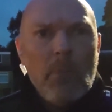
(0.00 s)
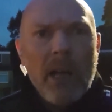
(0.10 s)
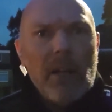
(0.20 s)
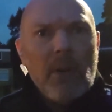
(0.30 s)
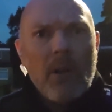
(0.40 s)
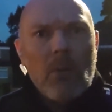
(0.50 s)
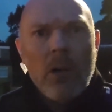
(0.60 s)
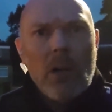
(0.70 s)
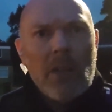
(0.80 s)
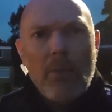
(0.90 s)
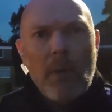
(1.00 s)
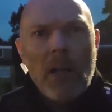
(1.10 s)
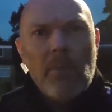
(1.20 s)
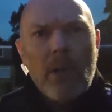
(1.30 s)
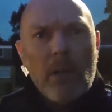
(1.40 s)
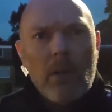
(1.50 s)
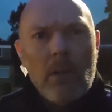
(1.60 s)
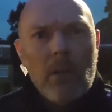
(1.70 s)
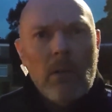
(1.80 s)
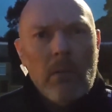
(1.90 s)
when I get home, wouldn't I? What kind of plan have you got?
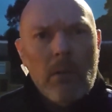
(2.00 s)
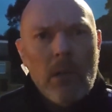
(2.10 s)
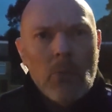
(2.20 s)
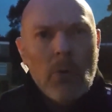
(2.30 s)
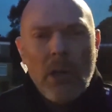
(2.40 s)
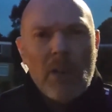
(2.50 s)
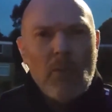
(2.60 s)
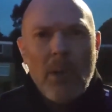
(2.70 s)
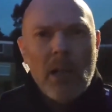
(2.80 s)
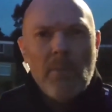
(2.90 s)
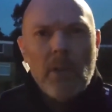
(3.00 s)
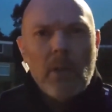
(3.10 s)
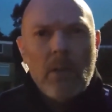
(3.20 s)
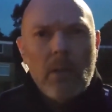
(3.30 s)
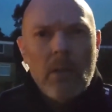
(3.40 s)
Hey? What kind of plan have you got?